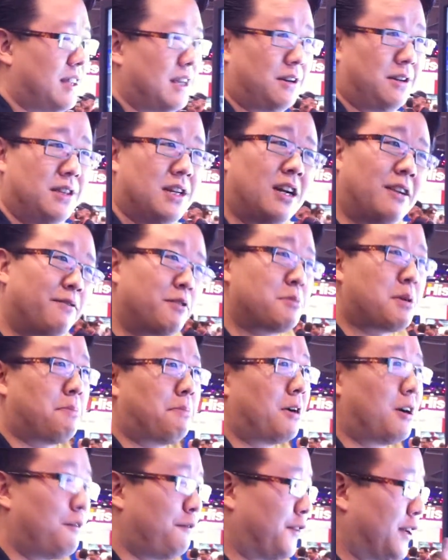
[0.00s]
they're, none of them are
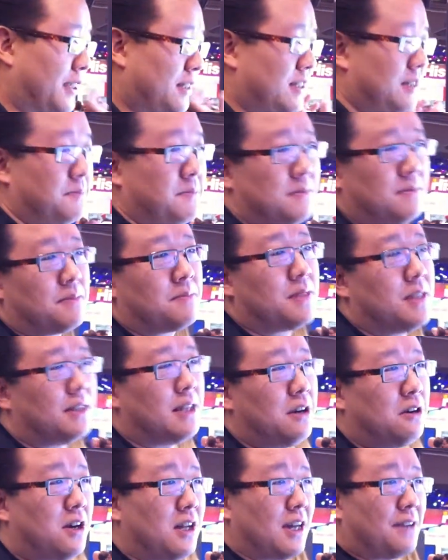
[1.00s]
perfect.
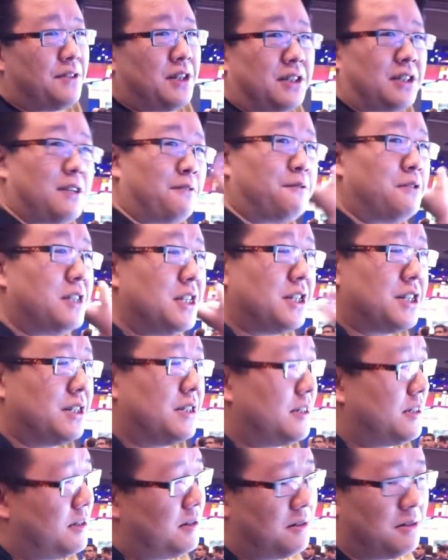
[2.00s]
They all have their different
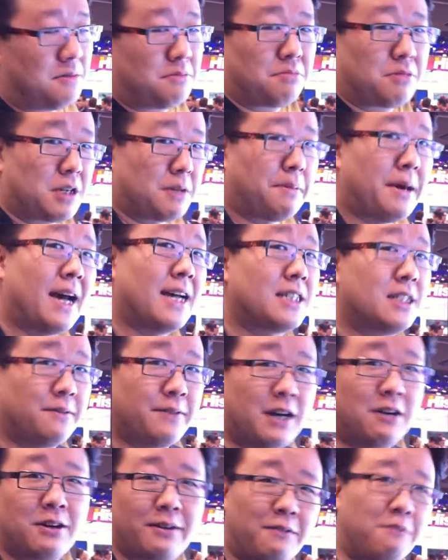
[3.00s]
niches. Capacitive,
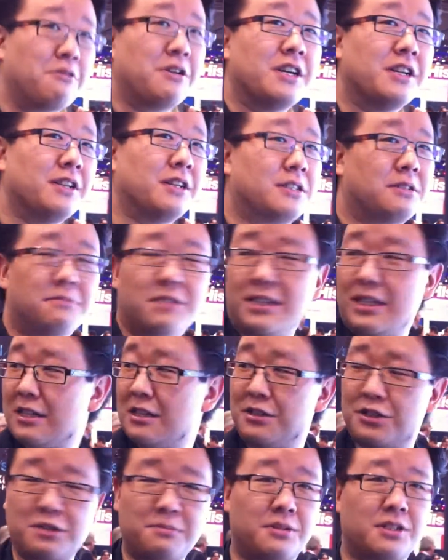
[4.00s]
however, really is the one that
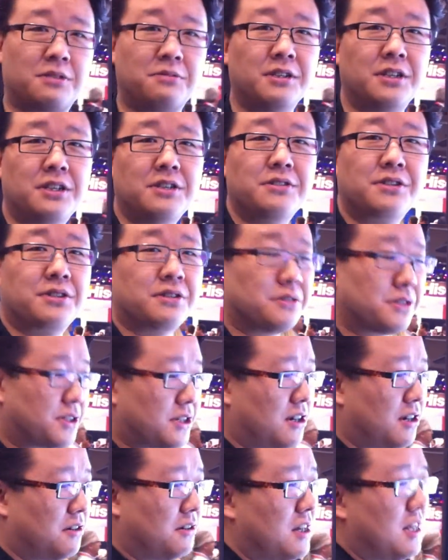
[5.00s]
consumers are really used to.
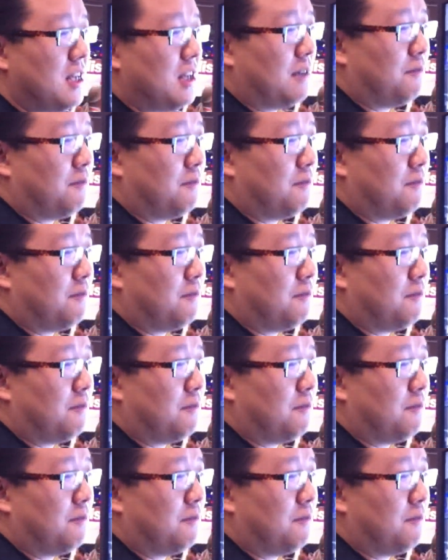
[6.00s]
So